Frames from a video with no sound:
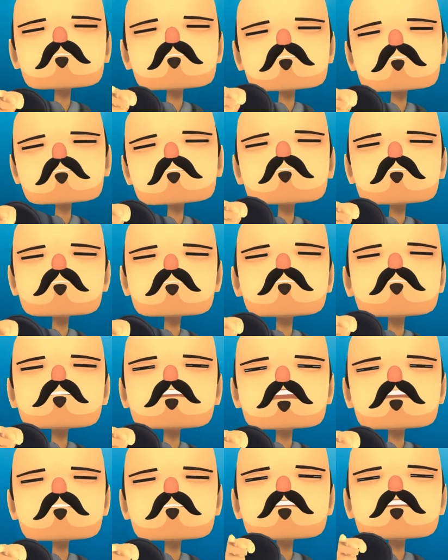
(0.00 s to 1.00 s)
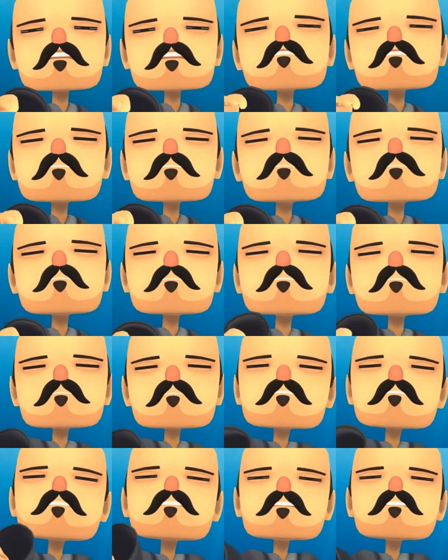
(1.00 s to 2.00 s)
if you are already
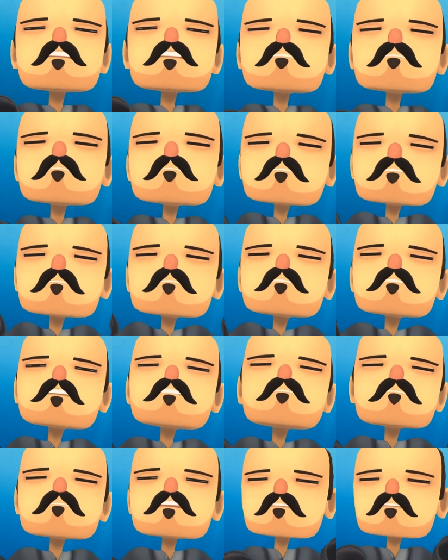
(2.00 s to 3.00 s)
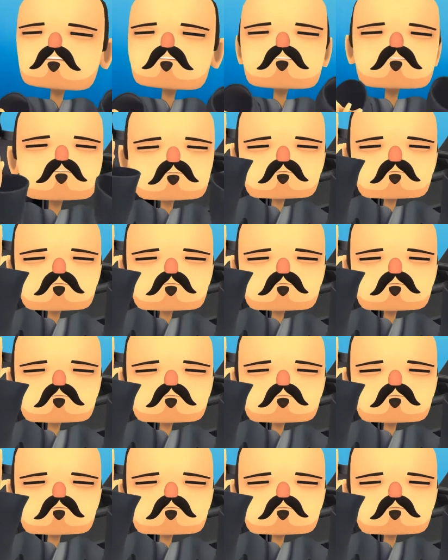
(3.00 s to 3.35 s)
experienced this world with the